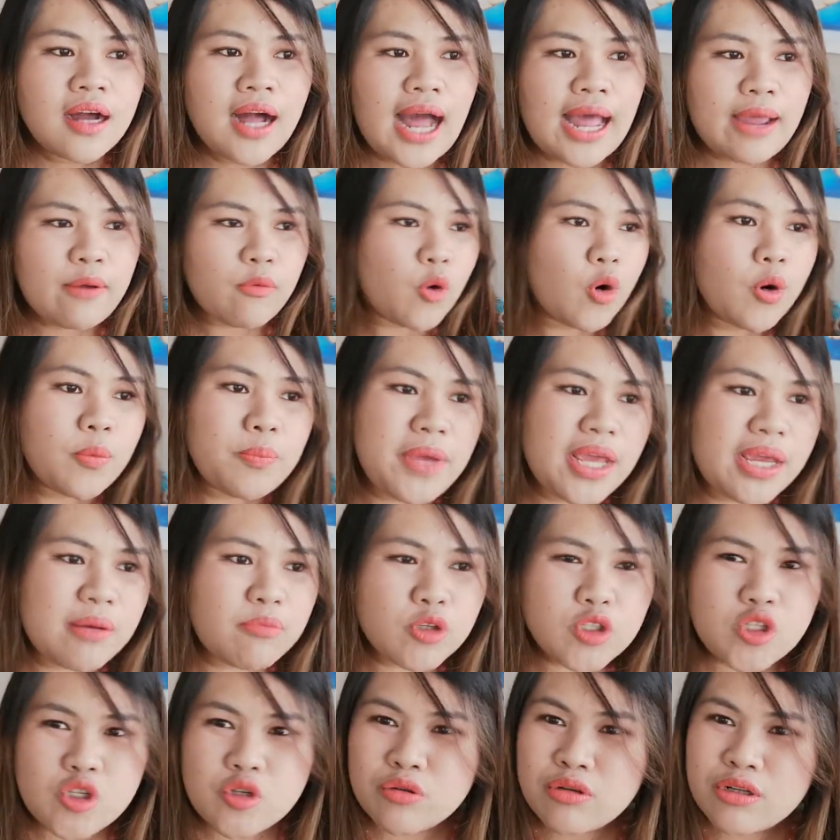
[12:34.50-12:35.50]
I won't be
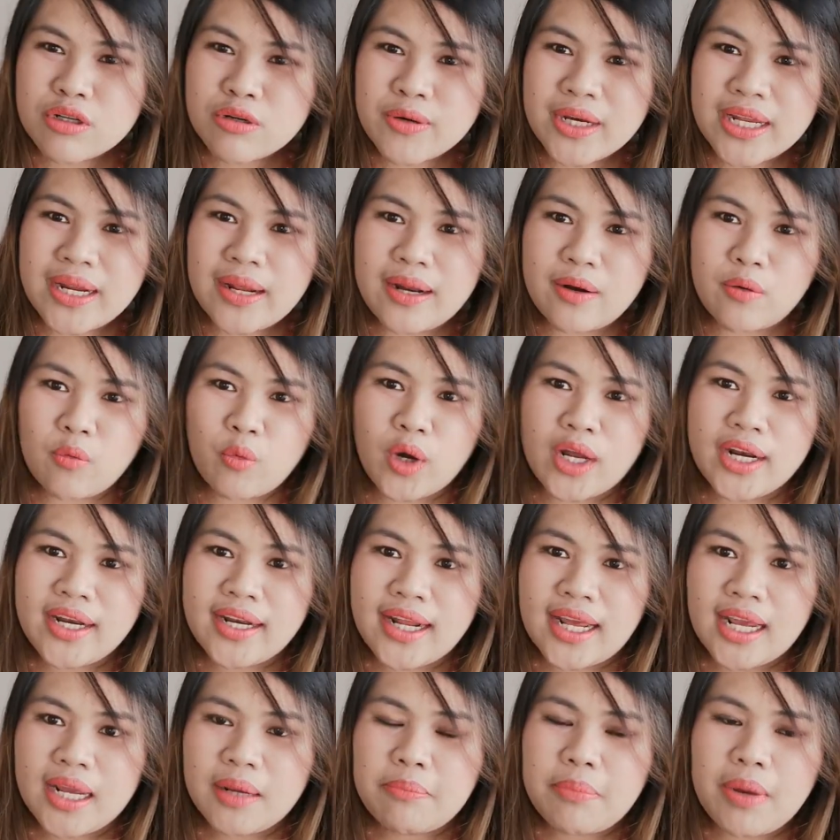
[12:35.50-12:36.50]
able to do it in one
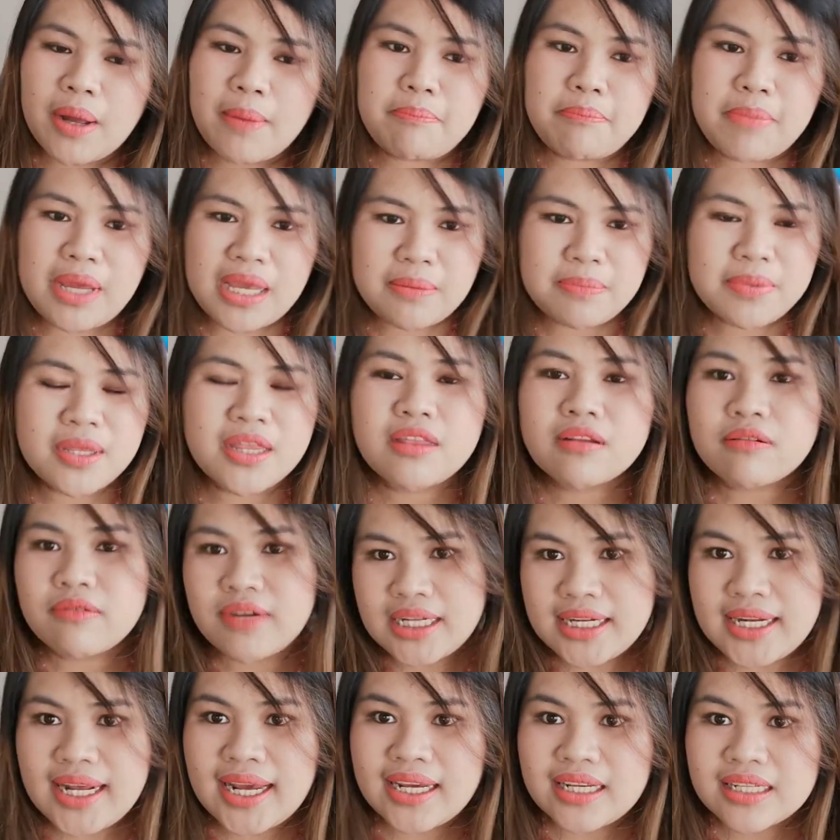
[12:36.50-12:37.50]
day, but maybe
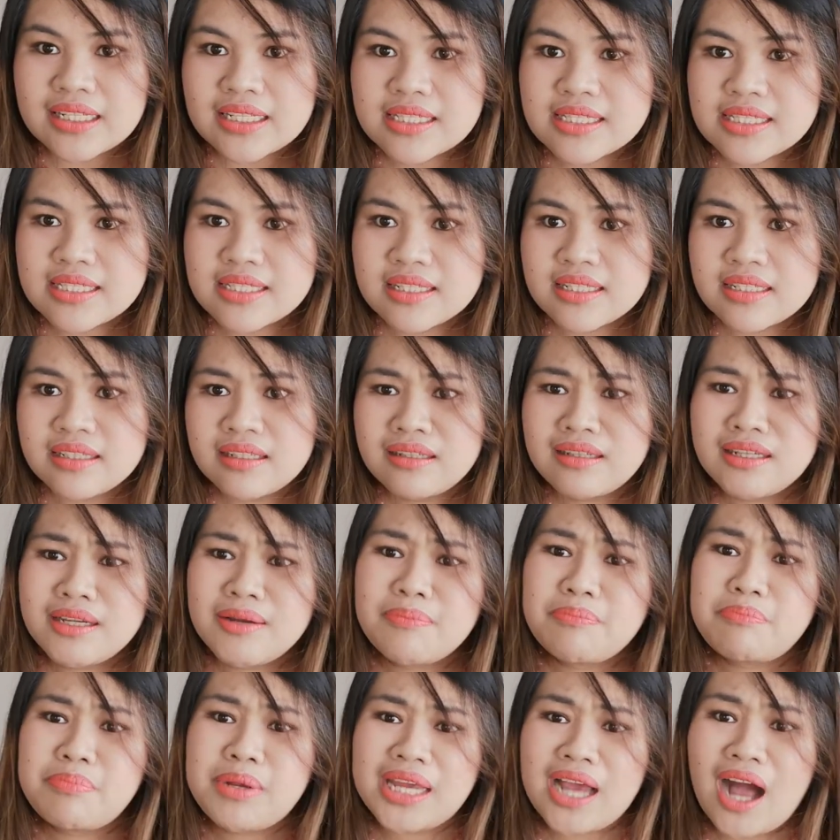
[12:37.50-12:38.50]
3 days.
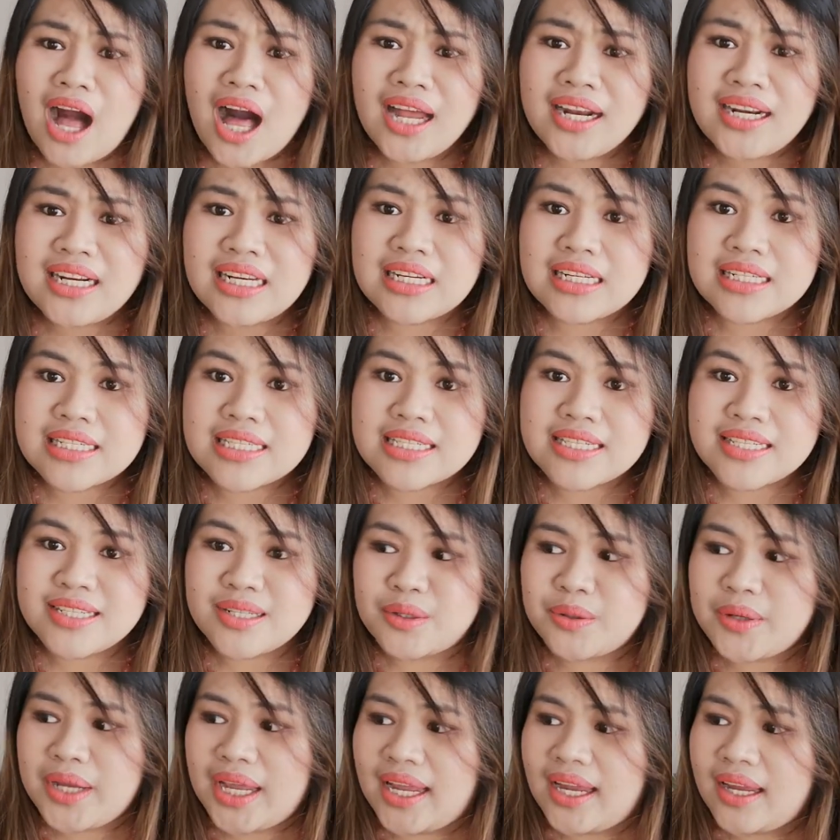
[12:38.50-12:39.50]
Be honest,
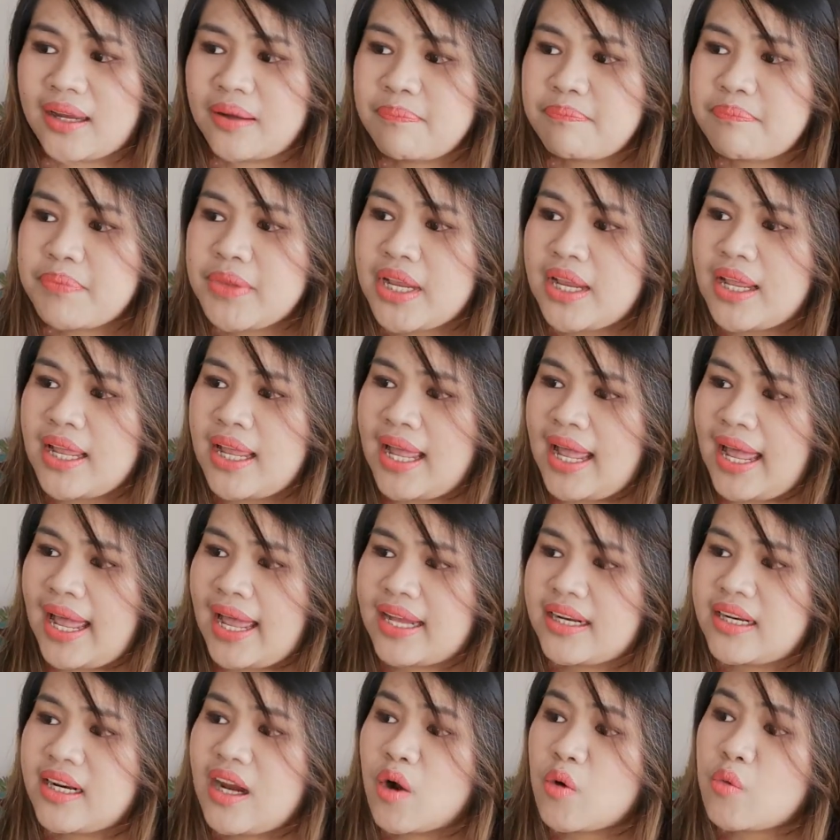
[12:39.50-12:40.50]
okay?
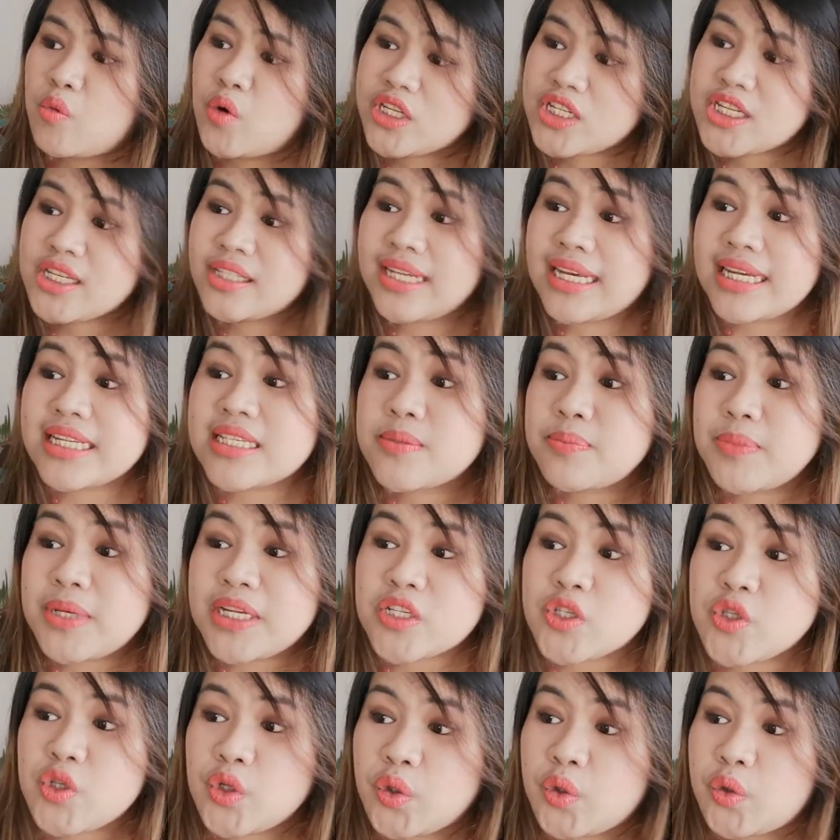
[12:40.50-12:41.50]
And which leads
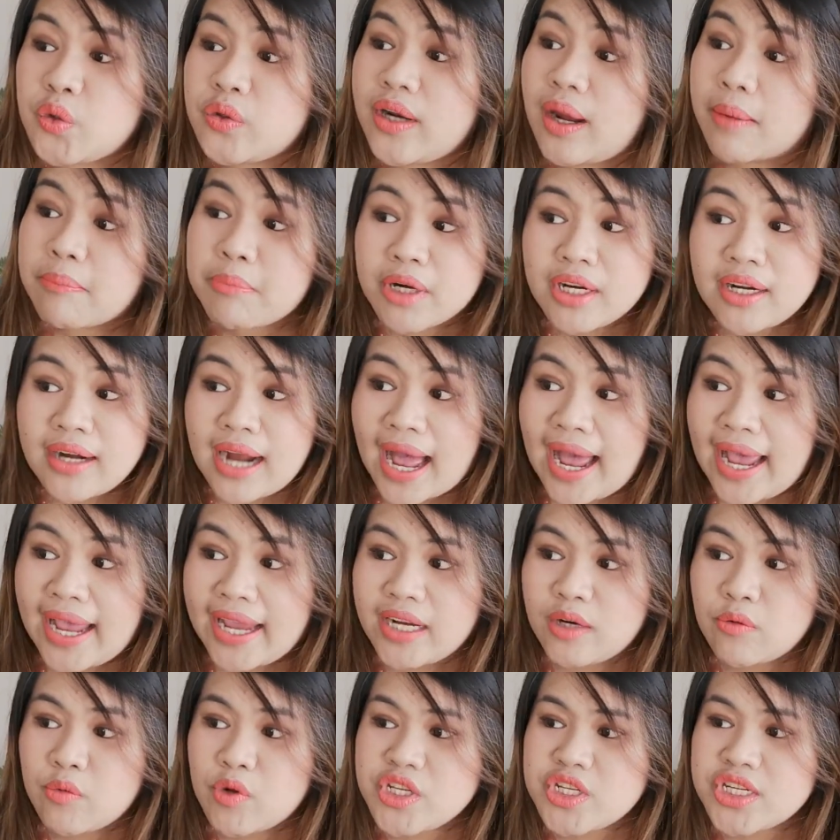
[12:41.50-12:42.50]
me to number
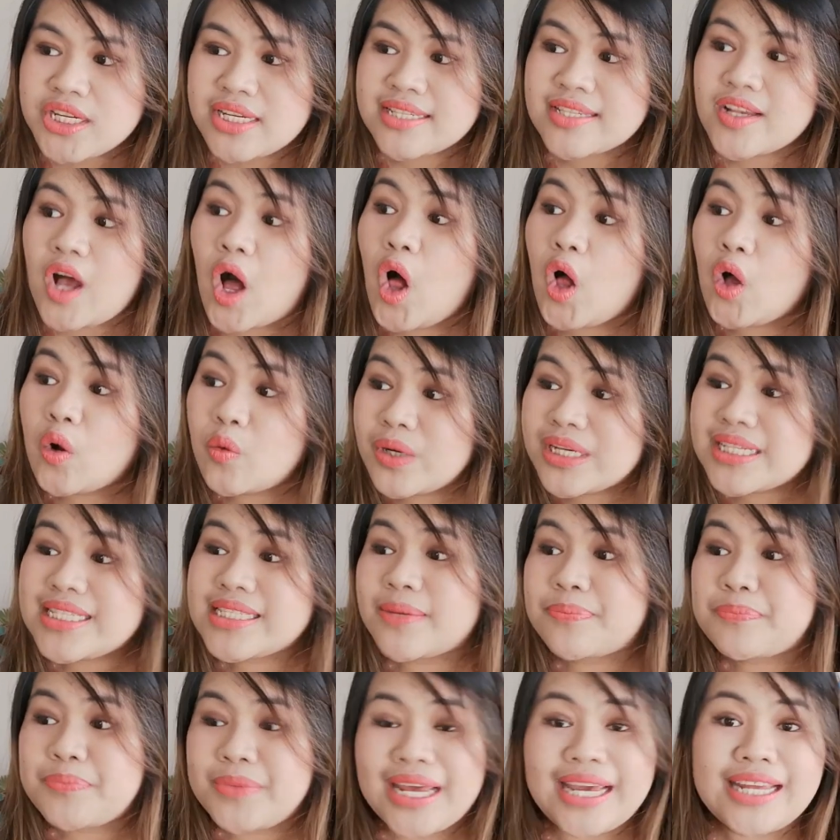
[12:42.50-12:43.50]
9, which is always
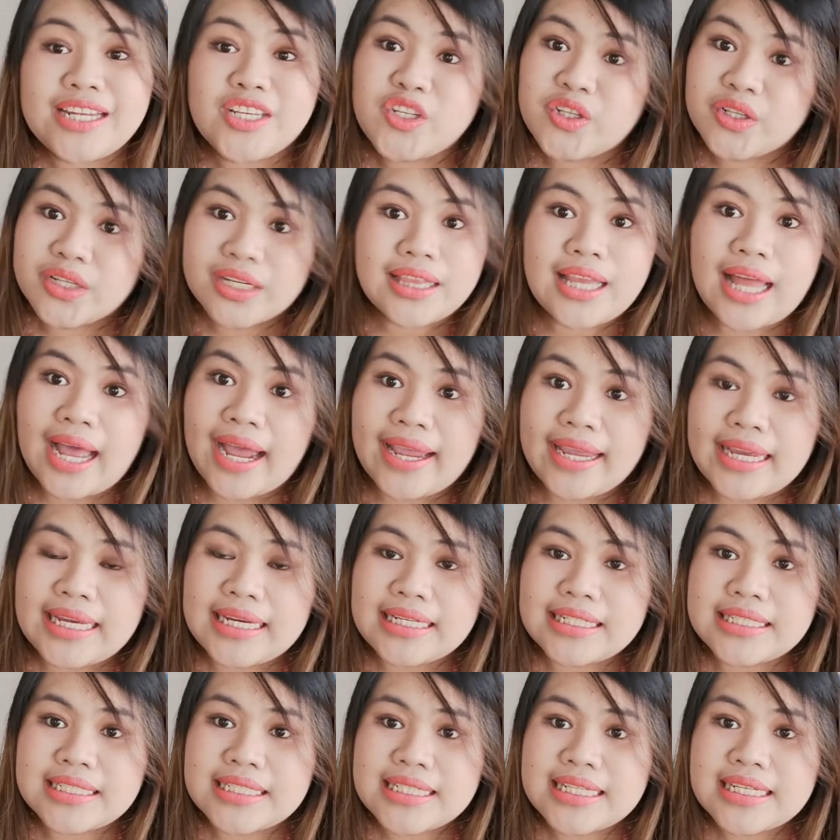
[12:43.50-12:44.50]
update your
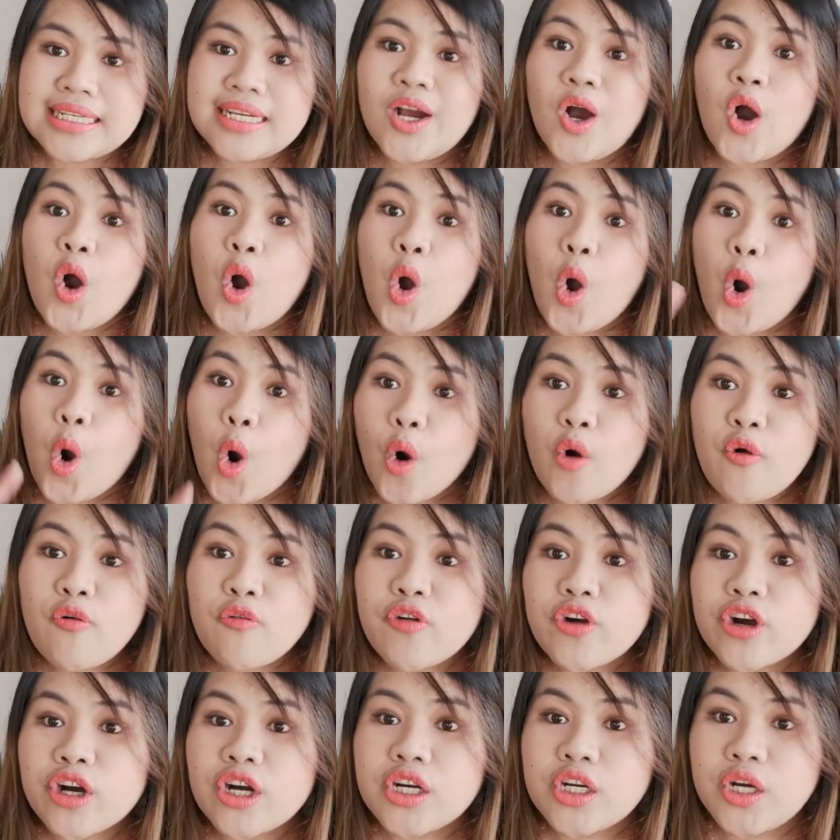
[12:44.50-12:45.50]
client,
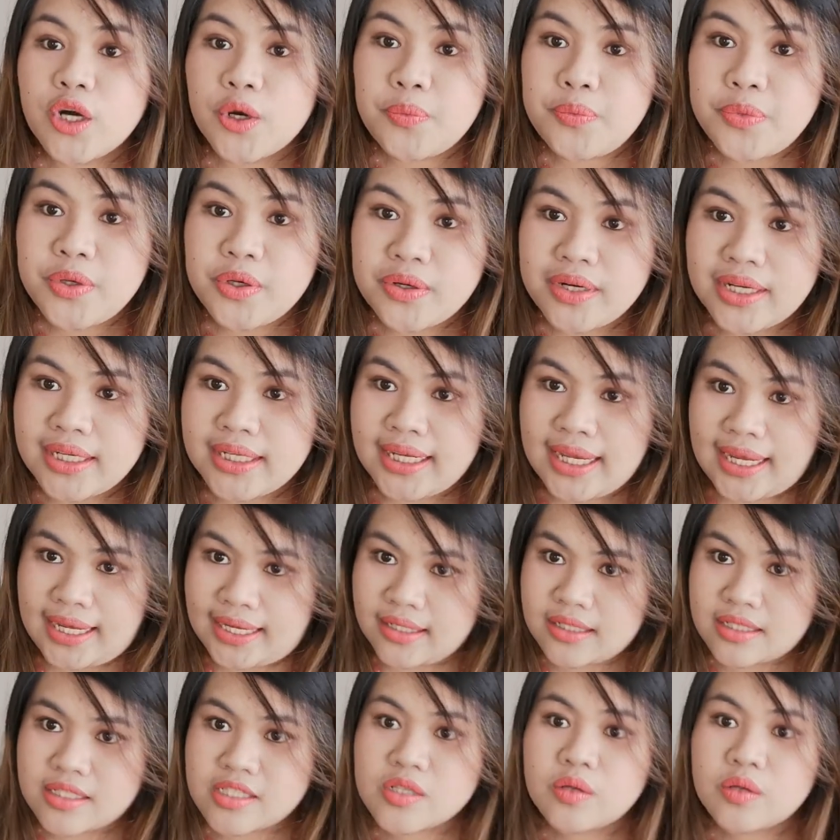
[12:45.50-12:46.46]
over communicate.